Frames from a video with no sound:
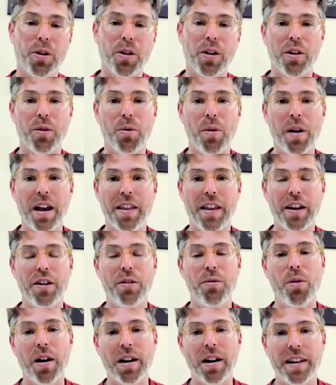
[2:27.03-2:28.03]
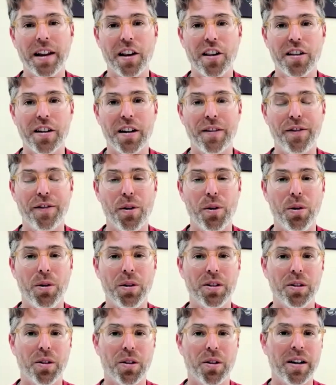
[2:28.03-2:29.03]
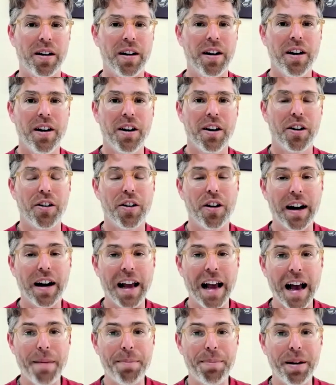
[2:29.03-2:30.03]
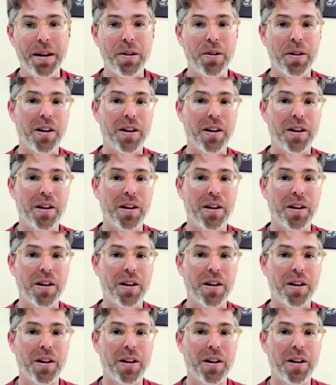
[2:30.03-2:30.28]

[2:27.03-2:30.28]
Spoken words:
or the way that you want things to unfold, or you're not happy,